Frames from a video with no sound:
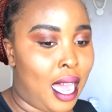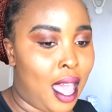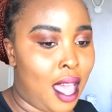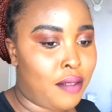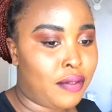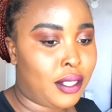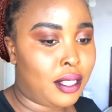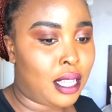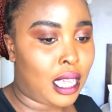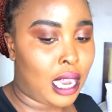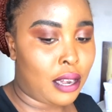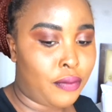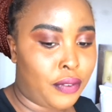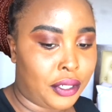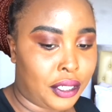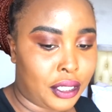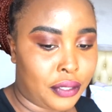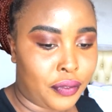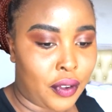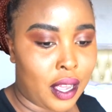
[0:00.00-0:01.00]
I haven't taken
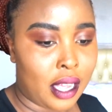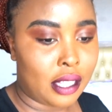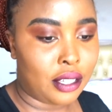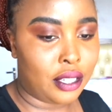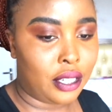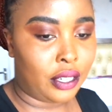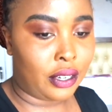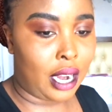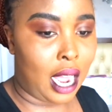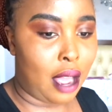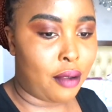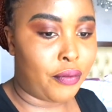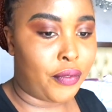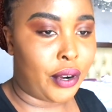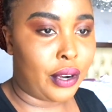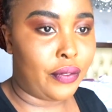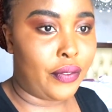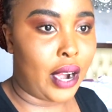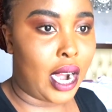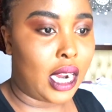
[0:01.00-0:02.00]
photos for Instagram
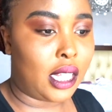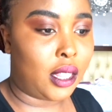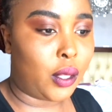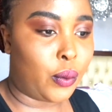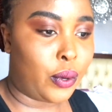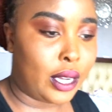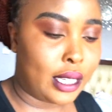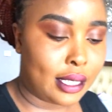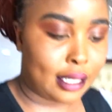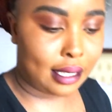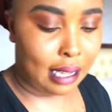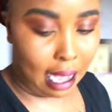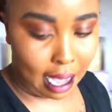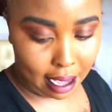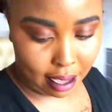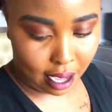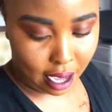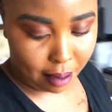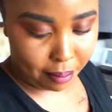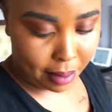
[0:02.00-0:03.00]
for a very long
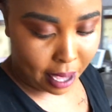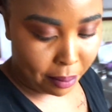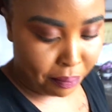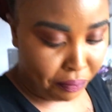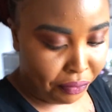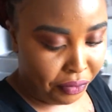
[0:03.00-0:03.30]
time.